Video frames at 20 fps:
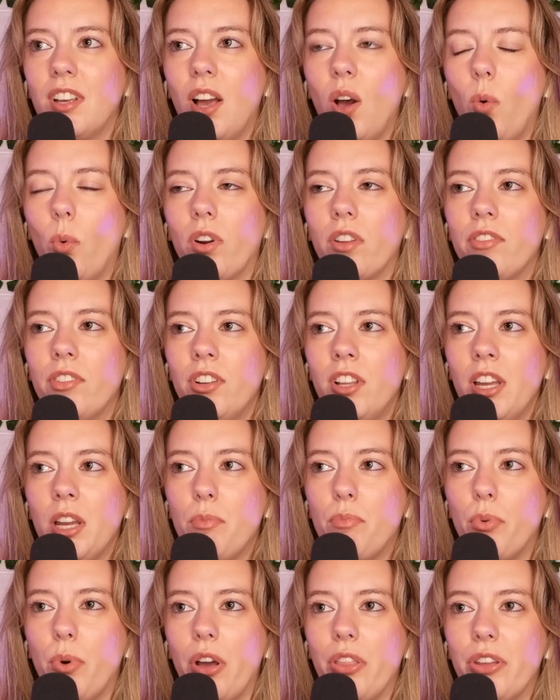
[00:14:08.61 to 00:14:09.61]
What if they're like
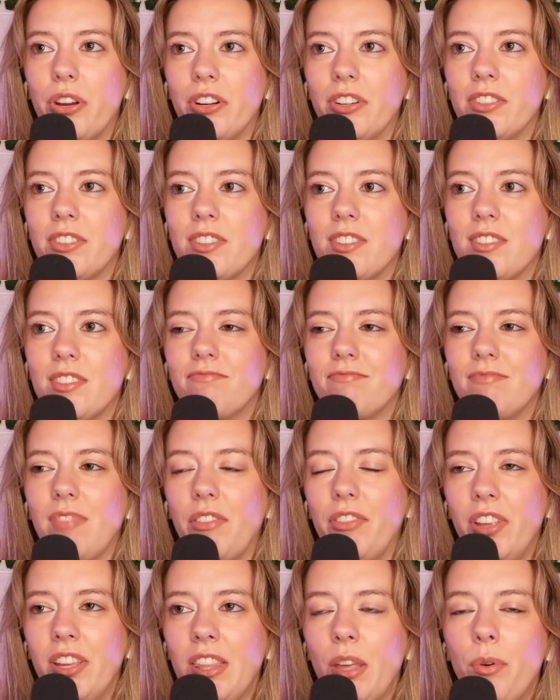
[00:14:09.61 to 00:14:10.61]
brothers? I
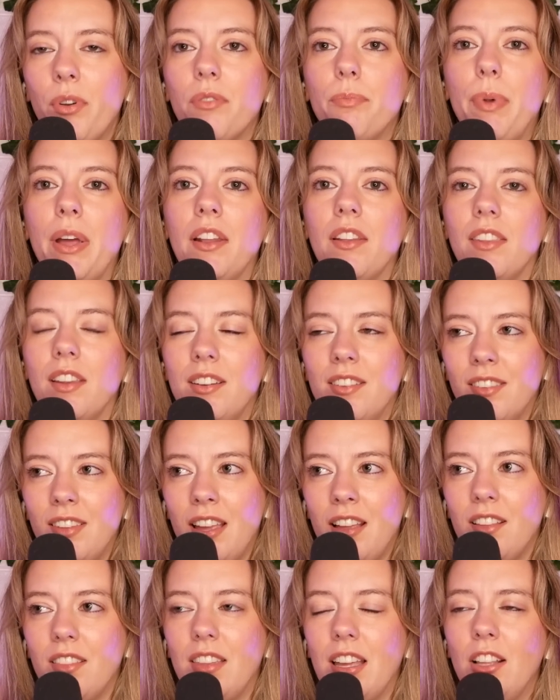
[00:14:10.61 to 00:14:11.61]
feel like that would have been... Didn't
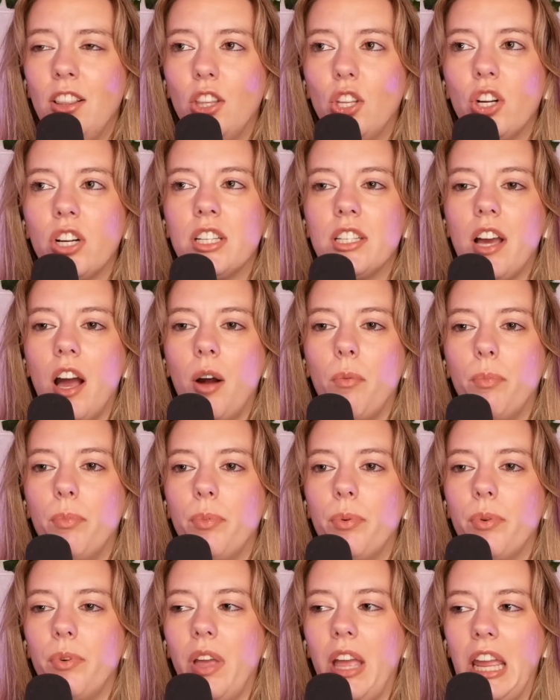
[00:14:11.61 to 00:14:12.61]
they... They looked up
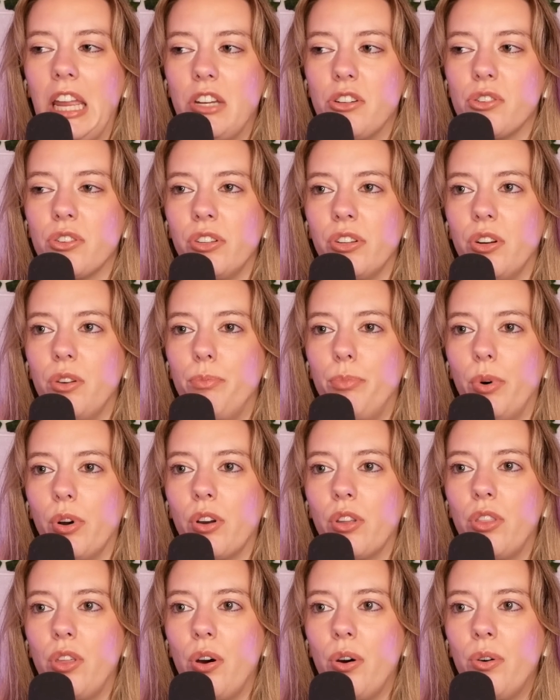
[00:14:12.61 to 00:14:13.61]
Angel in a
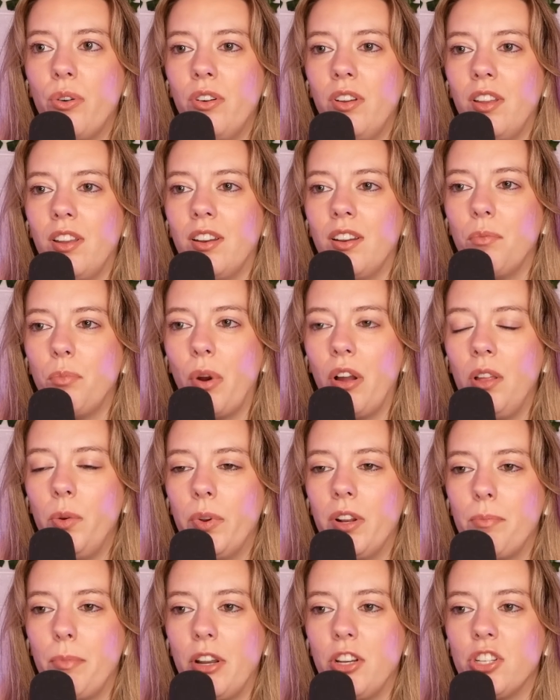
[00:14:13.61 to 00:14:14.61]
book, though, and it probably would
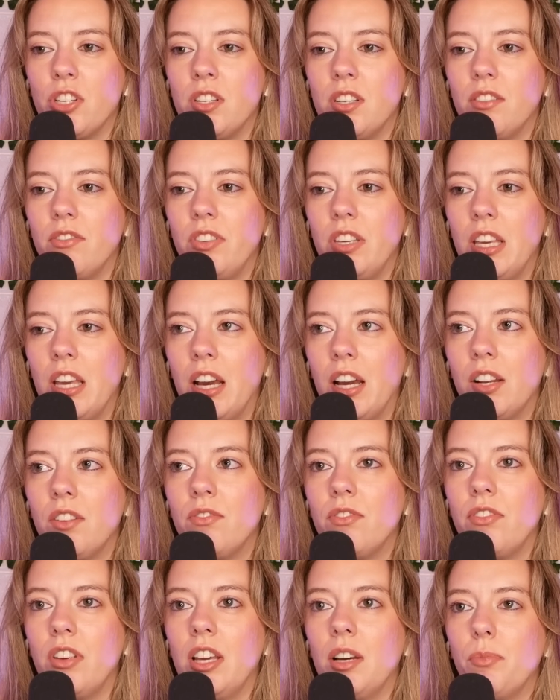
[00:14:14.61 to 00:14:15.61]
have mentioned if he had
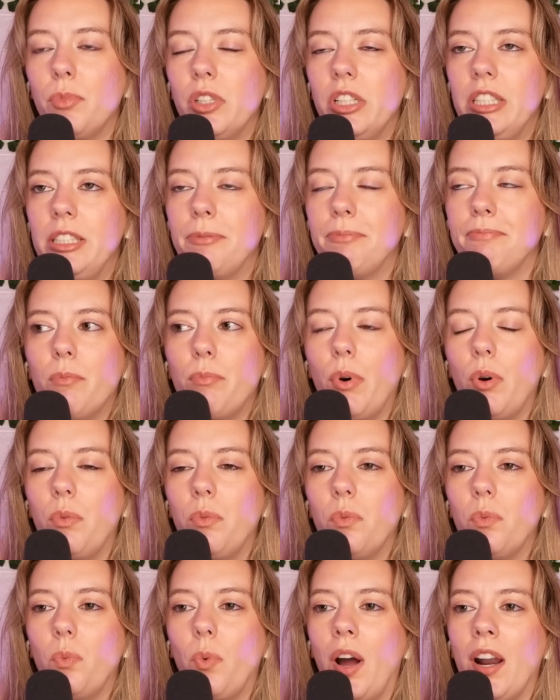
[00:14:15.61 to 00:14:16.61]
family, but...
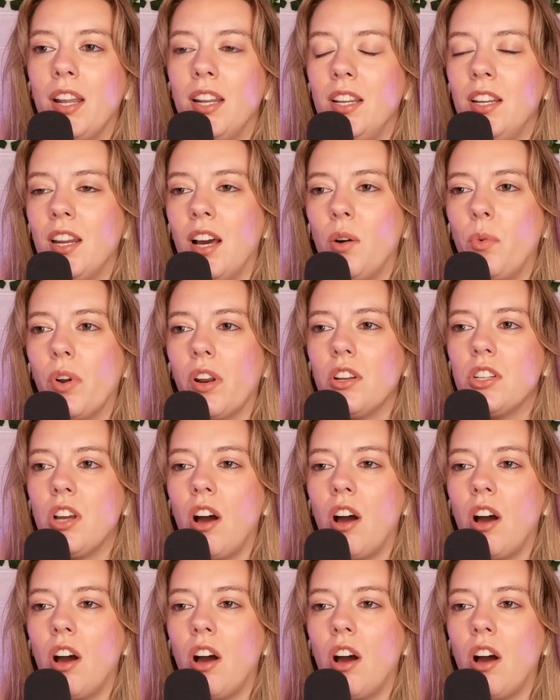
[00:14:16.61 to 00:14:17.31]
Why did he not want to